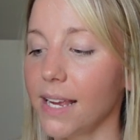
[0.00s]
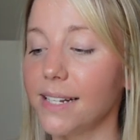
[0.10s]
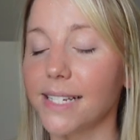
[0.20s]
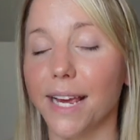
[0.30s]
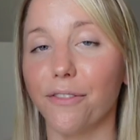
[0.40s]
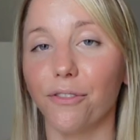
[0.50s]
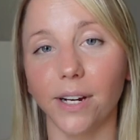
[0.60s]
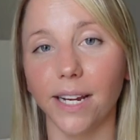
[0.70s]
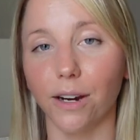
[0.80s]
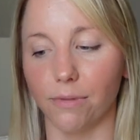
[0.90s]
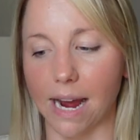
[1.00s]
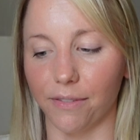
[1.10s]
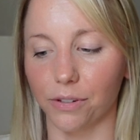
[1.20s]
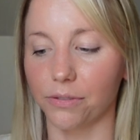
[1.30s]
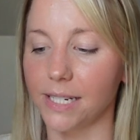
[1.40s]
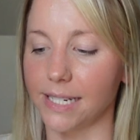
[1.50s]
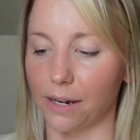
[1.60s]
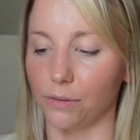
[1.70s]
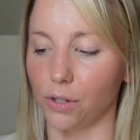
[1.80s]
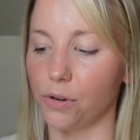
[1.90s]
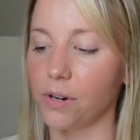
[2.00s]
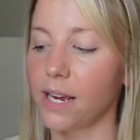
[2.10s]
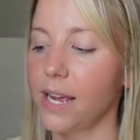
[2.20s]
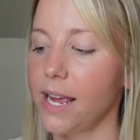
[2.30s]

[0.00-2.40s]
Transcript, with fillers: It's a free Ravelry download